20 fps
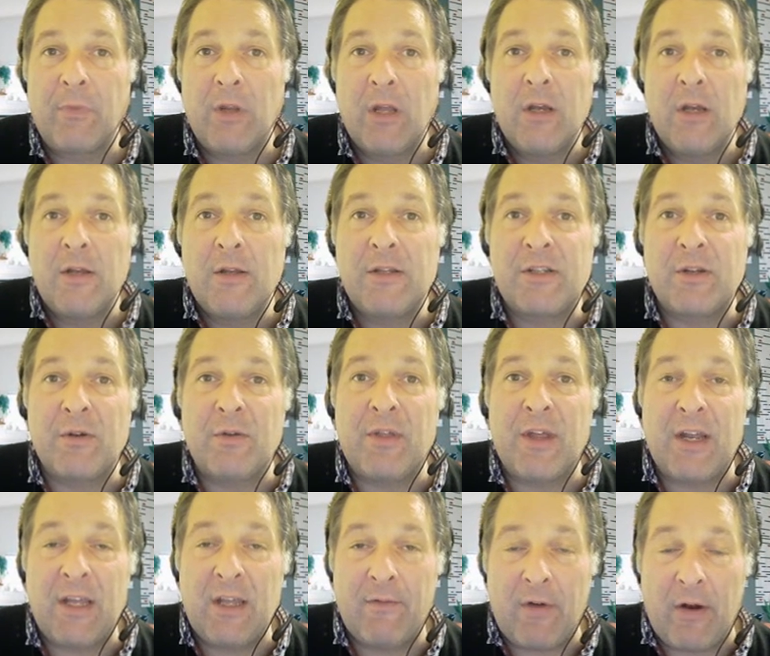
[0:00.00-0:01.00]
So
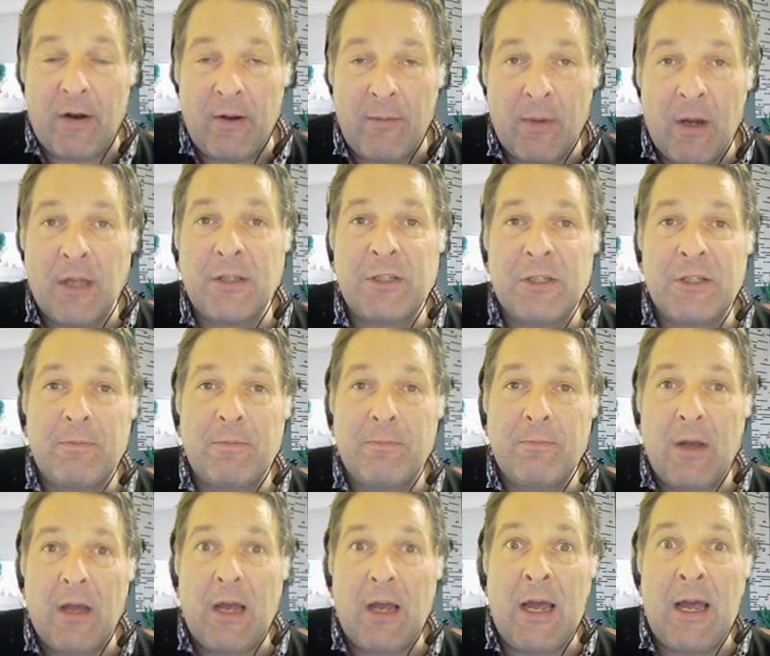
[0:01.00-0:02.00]
thank you very much,
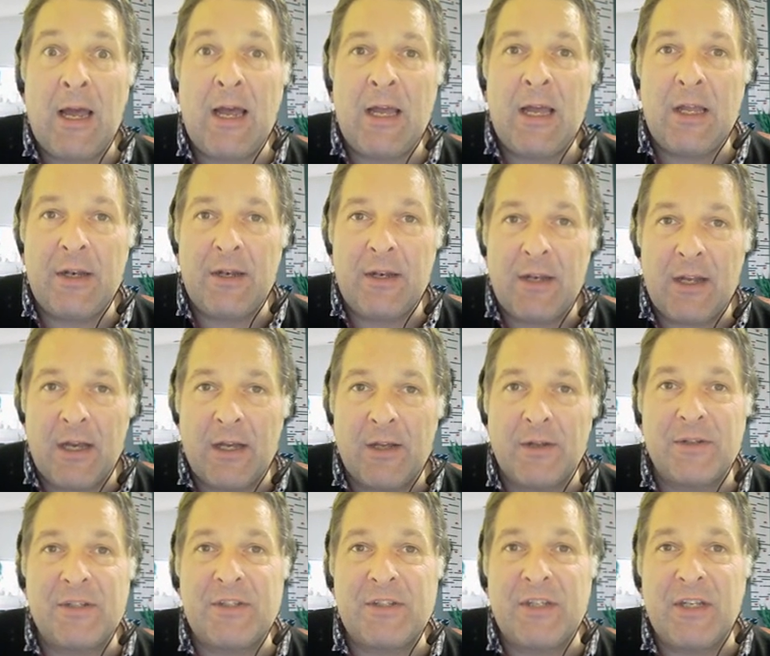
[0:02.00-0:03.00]
and I'll
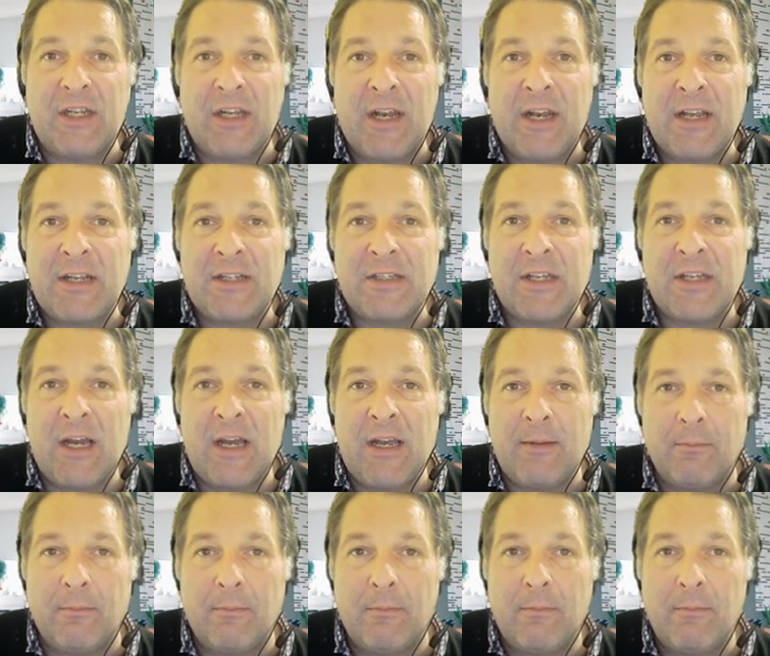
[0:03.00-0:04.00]
see you next
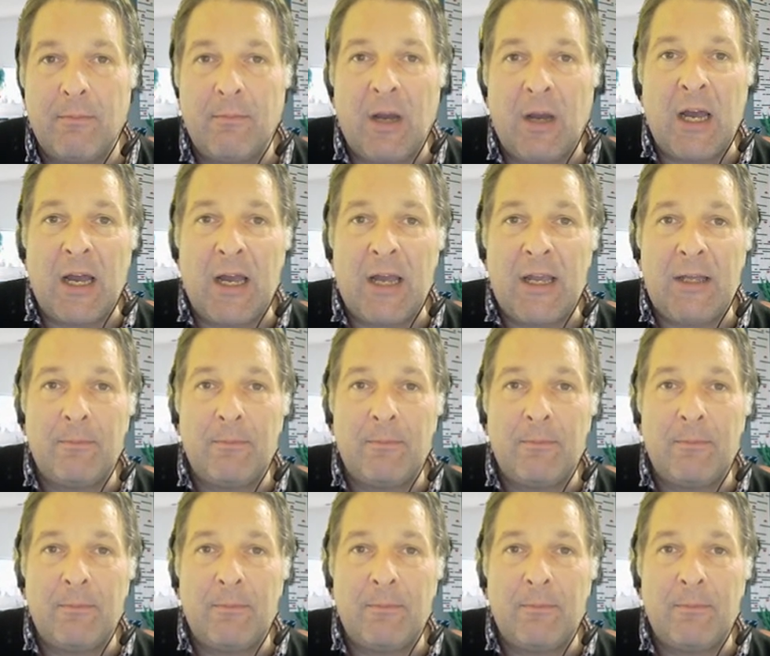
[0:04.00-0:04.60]
time. Bye.